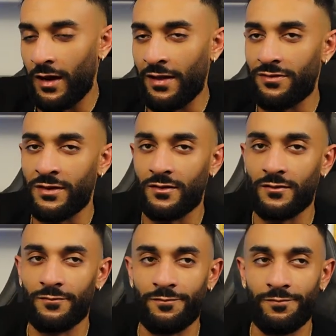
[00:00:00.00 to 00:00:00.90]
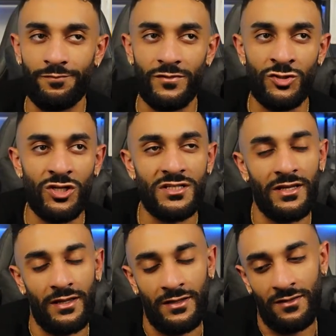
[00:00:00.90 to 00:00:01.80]
I think just
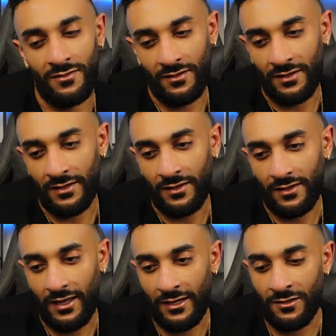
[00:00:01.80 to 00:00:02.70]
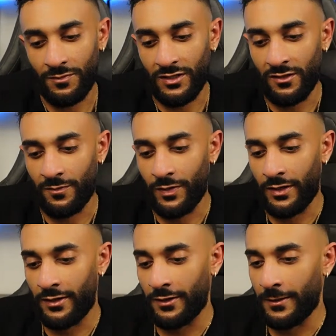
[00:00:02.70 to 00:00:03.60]
like anything, it can be,
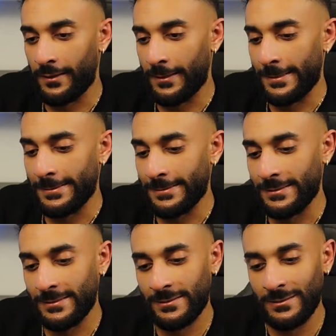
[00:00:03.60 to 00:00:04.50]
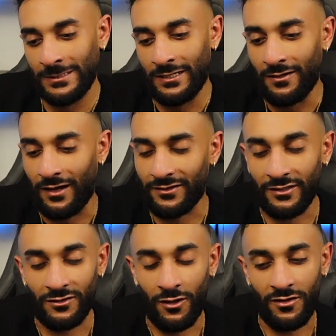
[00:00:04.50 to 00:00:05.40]
but I think
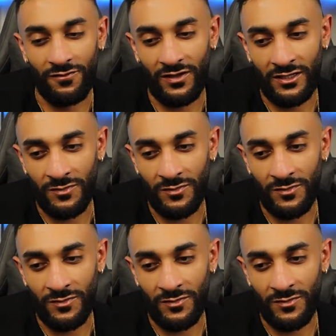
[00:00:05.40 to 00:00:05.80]
a lot of the